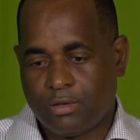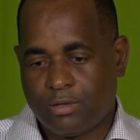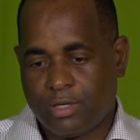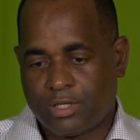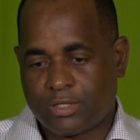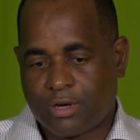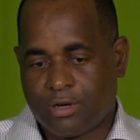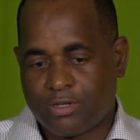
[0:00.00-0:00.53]

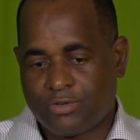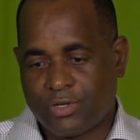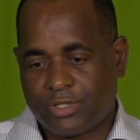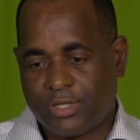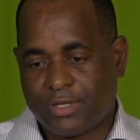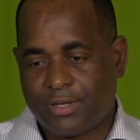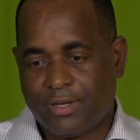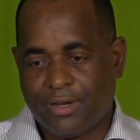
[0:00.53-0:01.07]
This country
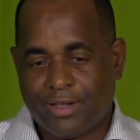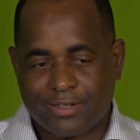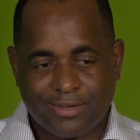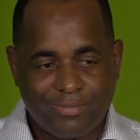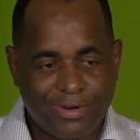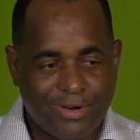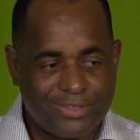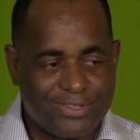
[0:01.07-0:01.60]
certainly
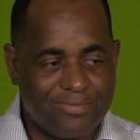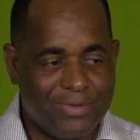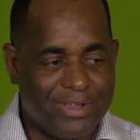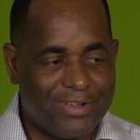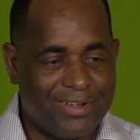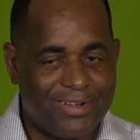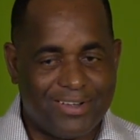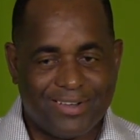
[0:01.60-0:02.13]
doesn't belong to me,
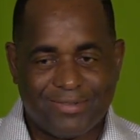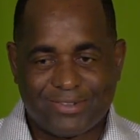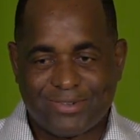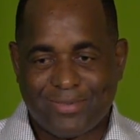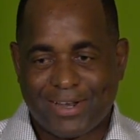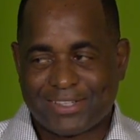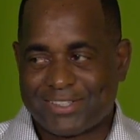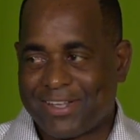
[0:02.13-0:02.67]
to
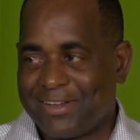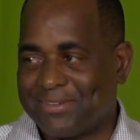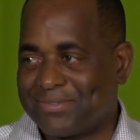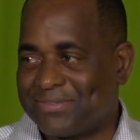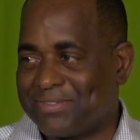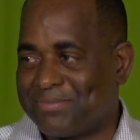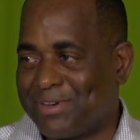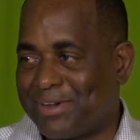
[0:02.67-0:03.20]
myself.
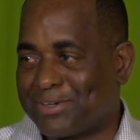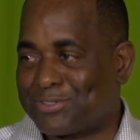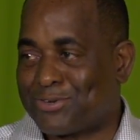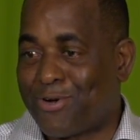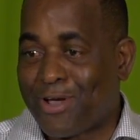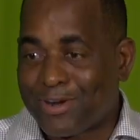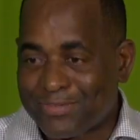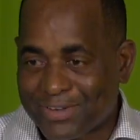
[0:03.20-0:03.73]
It belongs to
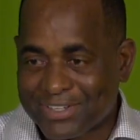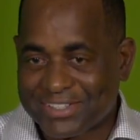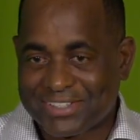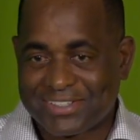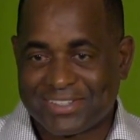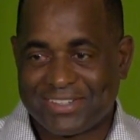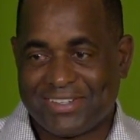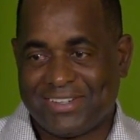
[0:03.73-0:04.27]
all of
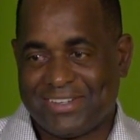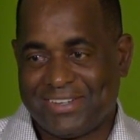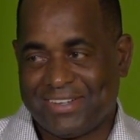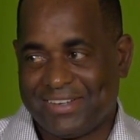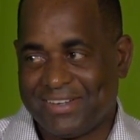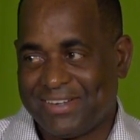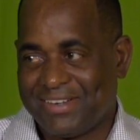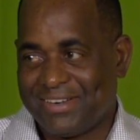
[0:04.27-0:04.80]
us.
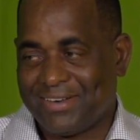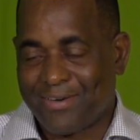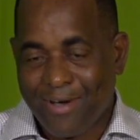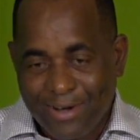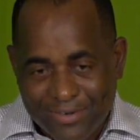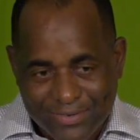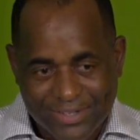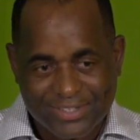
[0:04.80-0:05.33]

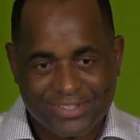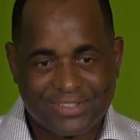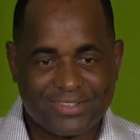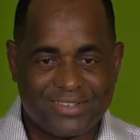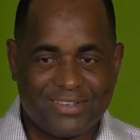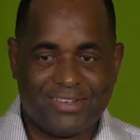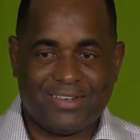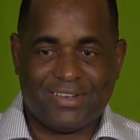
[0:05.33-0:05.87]
All of us.
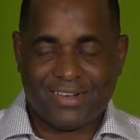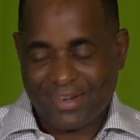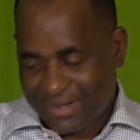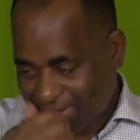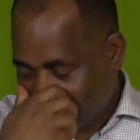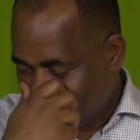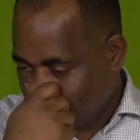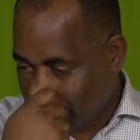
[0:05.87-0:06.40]

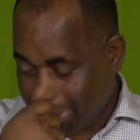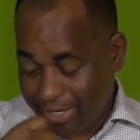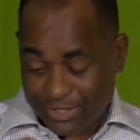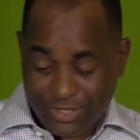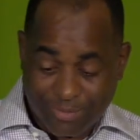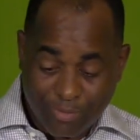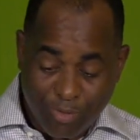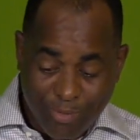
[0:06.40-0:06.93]
There's
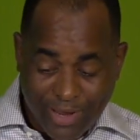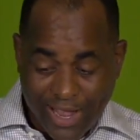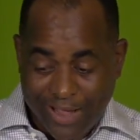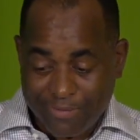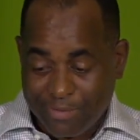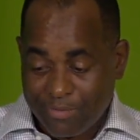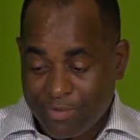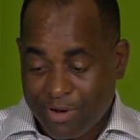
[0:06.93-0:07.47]
some who may
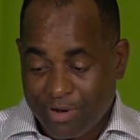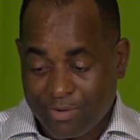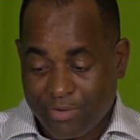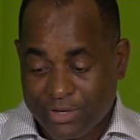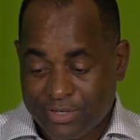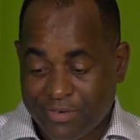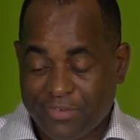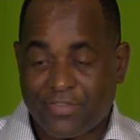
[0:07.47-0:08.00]
have a
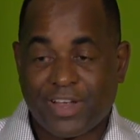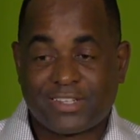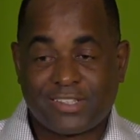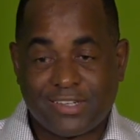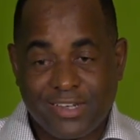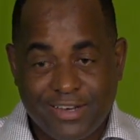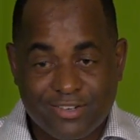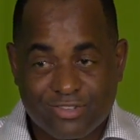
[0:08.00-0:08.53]
greater
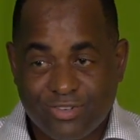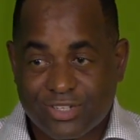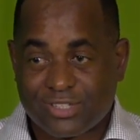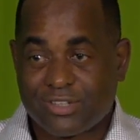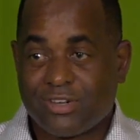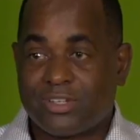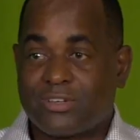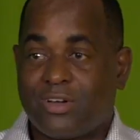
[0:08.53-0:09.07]
vested interest
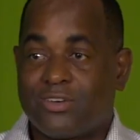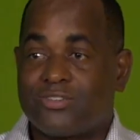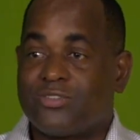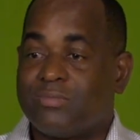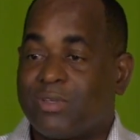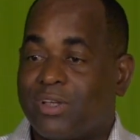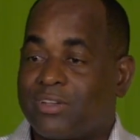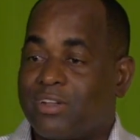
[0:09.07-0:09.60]
in this
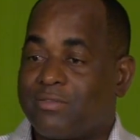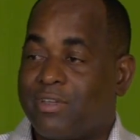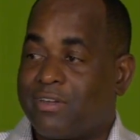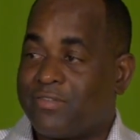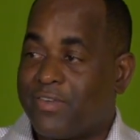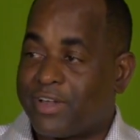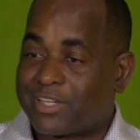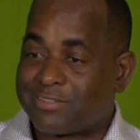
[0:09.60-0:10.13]
country because of the
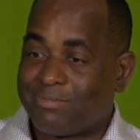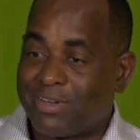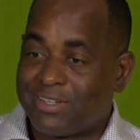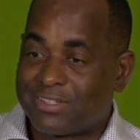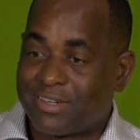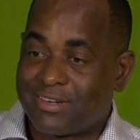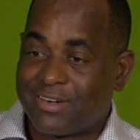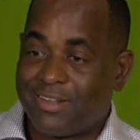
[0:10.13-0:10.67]

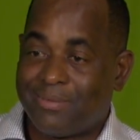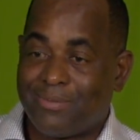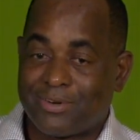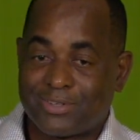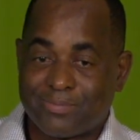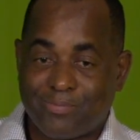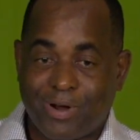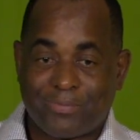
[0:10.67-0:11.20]
investments and the
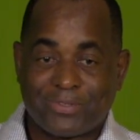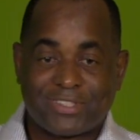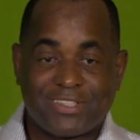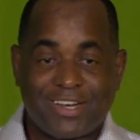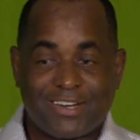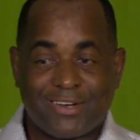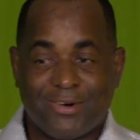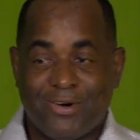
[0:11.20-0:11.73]
amount of property
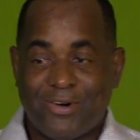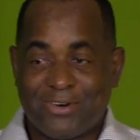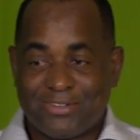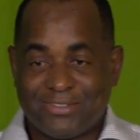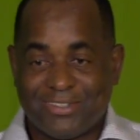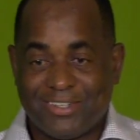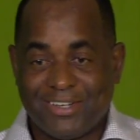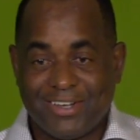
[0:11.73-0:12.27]
that they
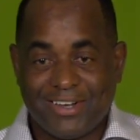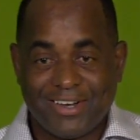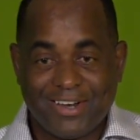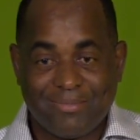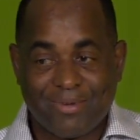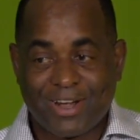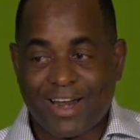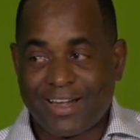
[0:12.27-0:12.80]
own.
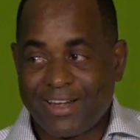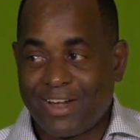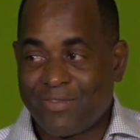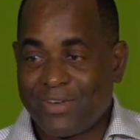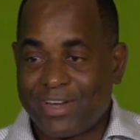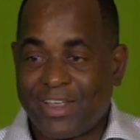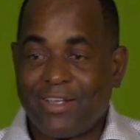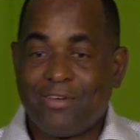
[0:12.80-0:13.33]
But at the end
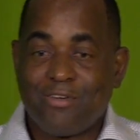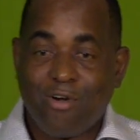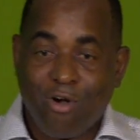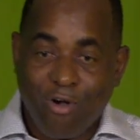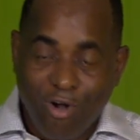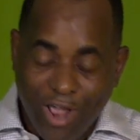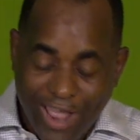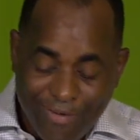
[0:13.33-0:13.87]
of the day,
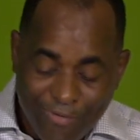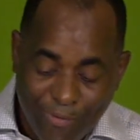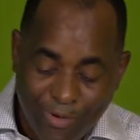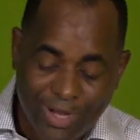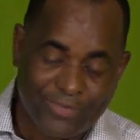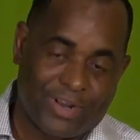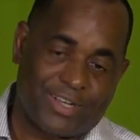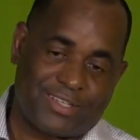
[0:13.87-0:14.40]
every
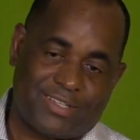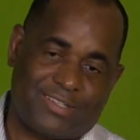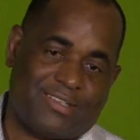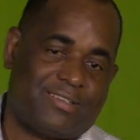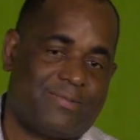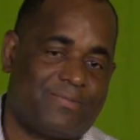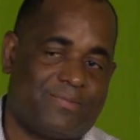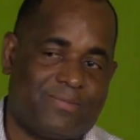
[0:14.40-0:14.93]
one of
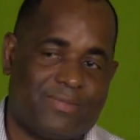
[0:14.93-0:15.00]
us